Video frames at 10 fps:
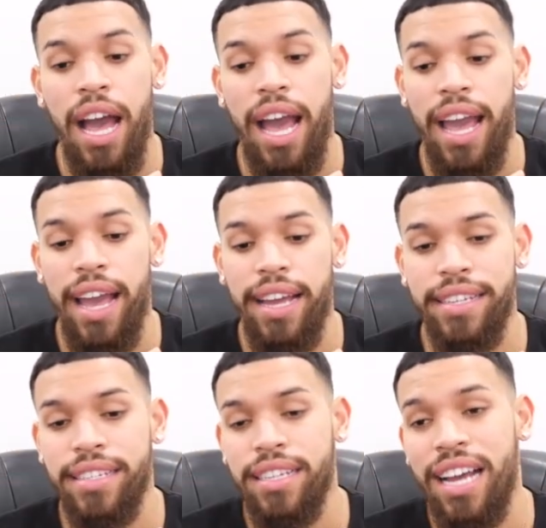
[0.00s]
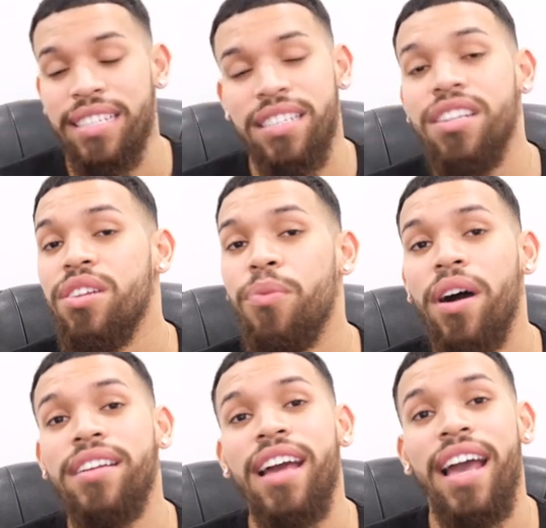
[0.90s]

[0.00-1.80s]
And I didn't want